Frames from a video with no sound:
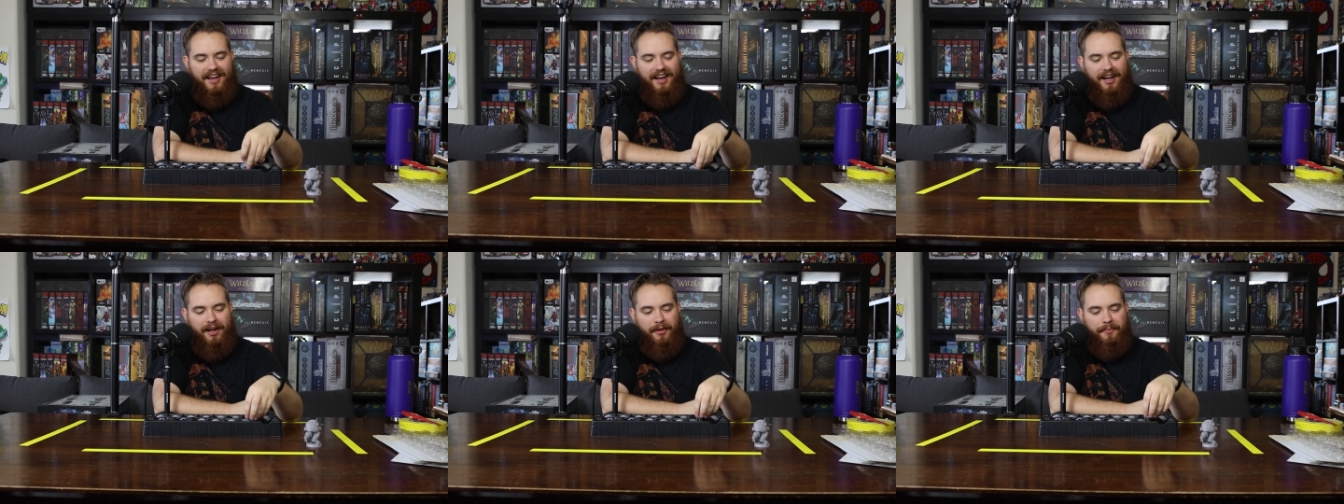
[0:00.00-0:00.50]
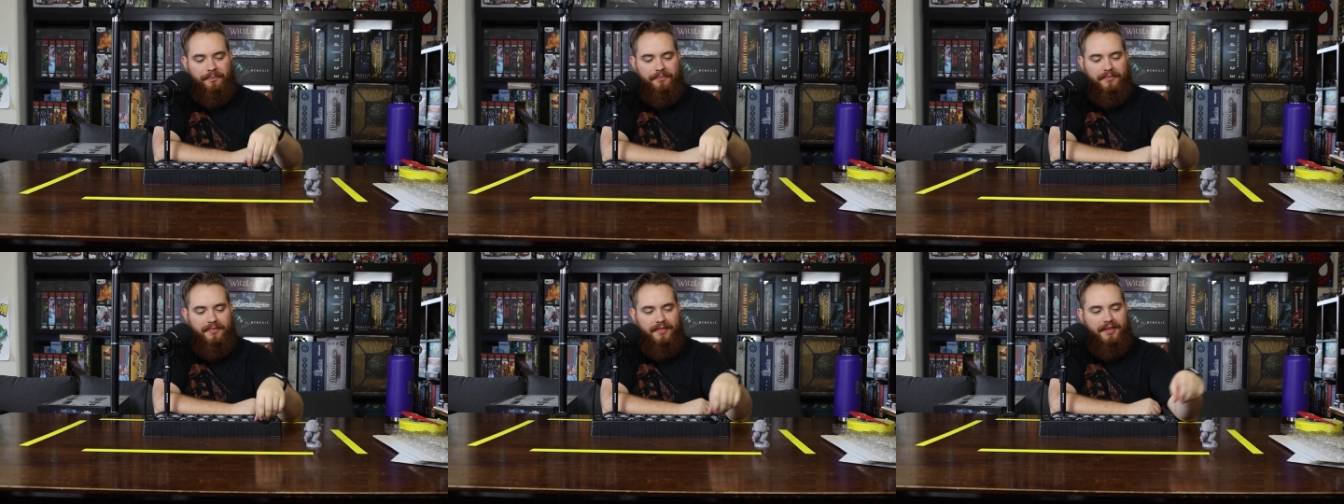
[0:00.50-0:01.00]
Um,
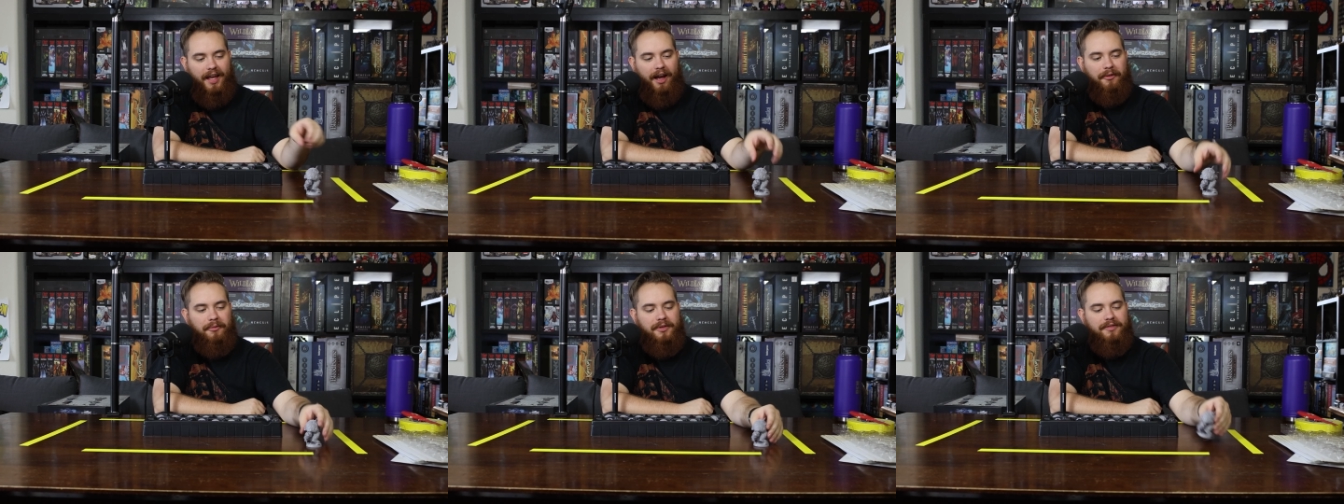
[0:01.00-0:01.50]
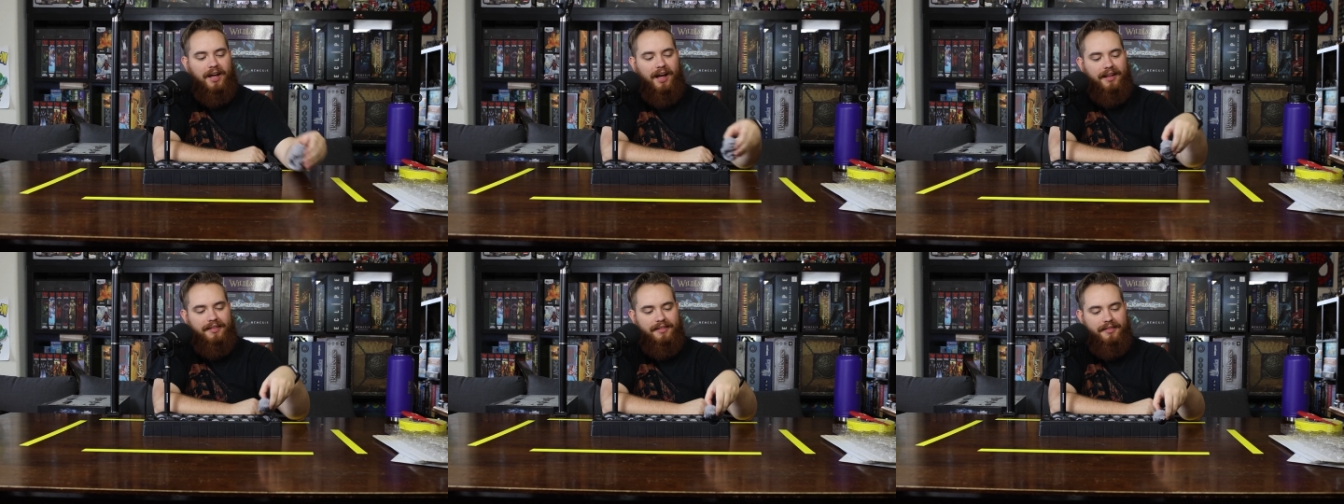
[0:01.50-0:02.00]
yeah, we've
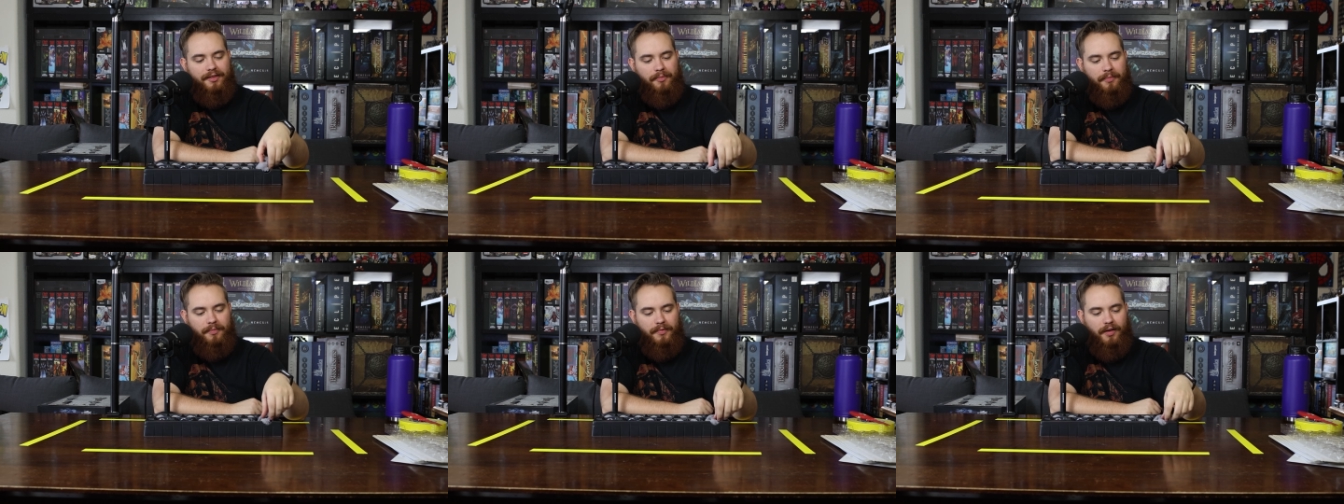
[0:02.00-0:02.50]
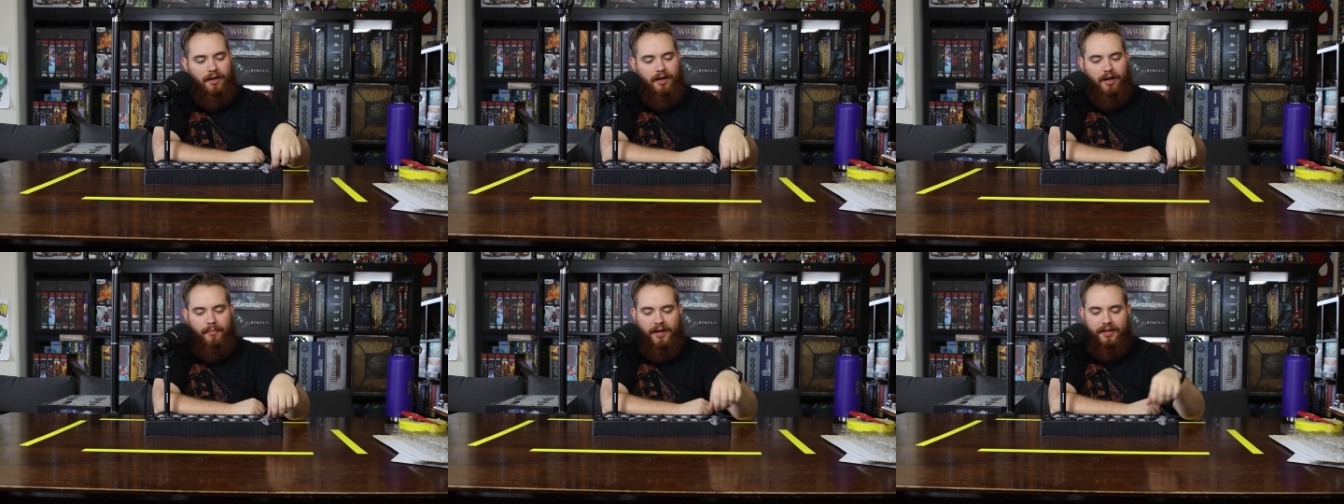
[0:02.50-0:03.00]
got some,
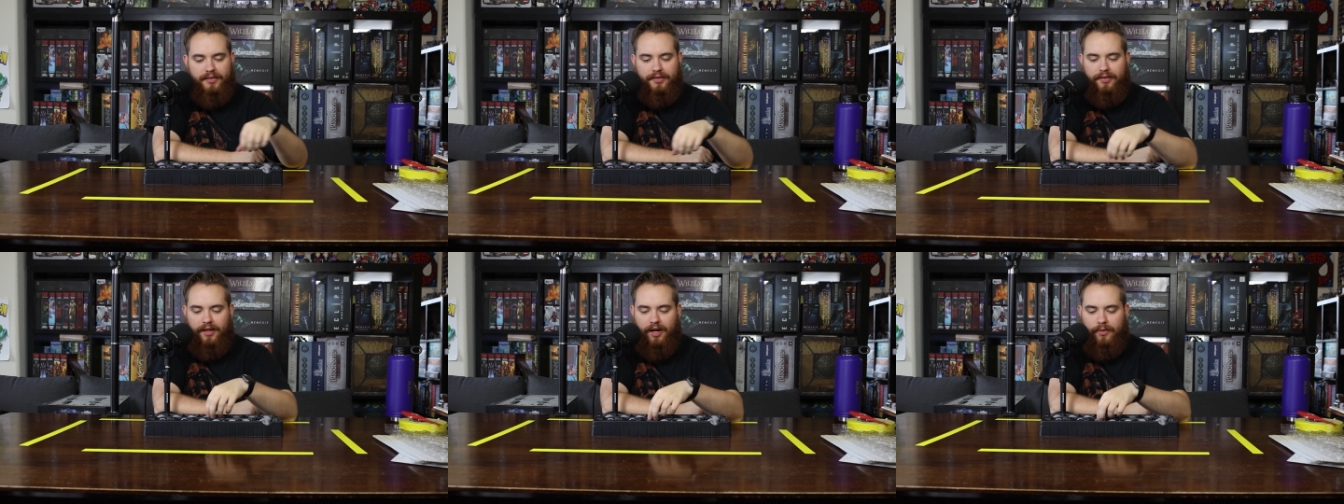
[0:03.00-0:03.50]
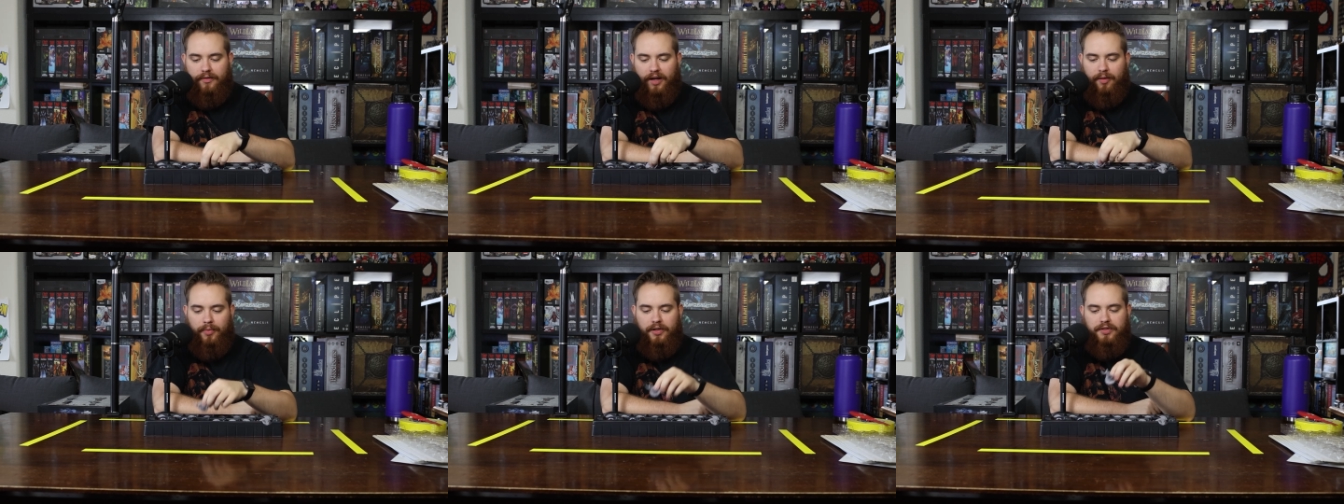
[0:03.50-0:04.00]
uh, a monster there. We've
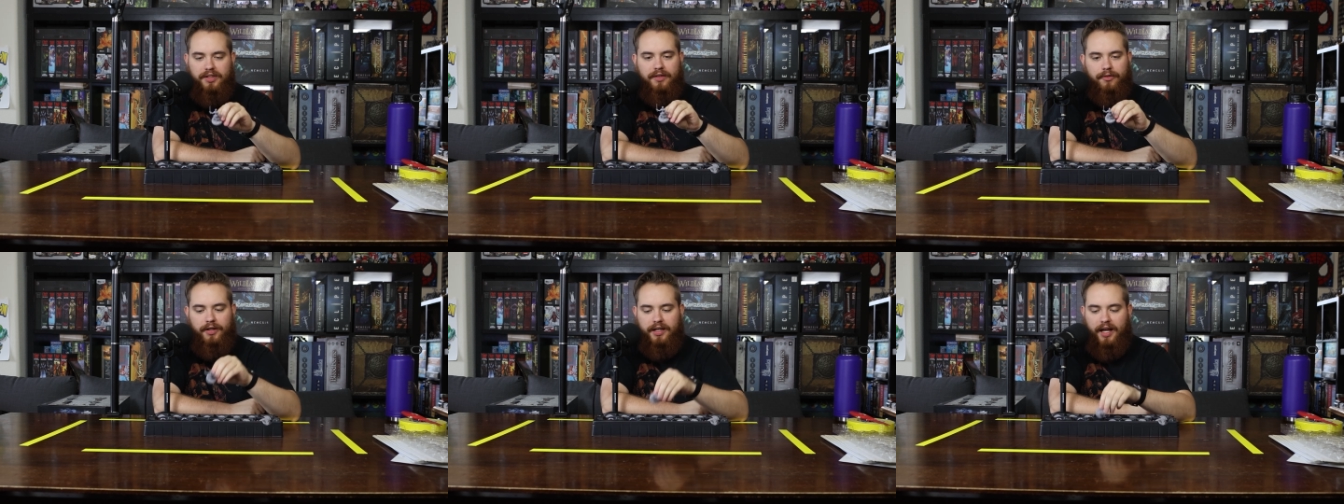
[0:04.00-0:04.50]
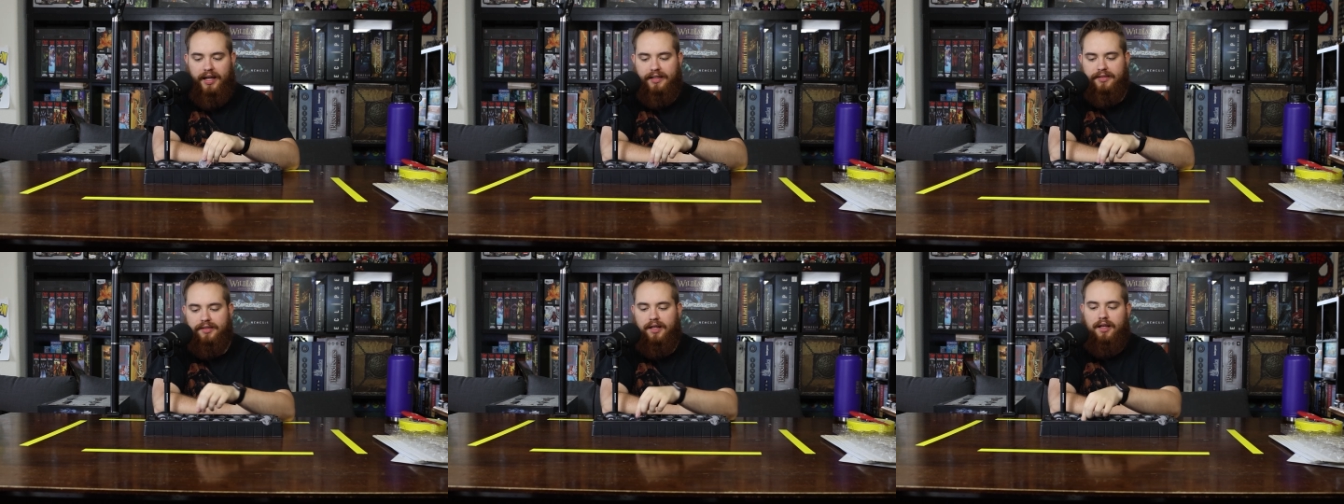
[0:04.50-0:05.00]
got a bunch of different
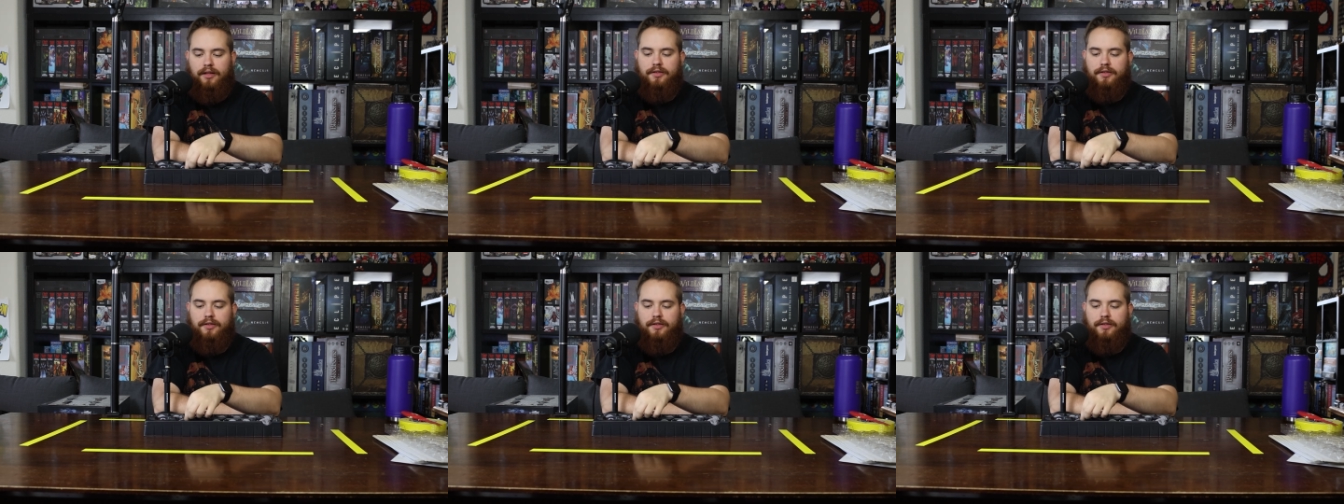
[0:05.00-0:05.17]
knights.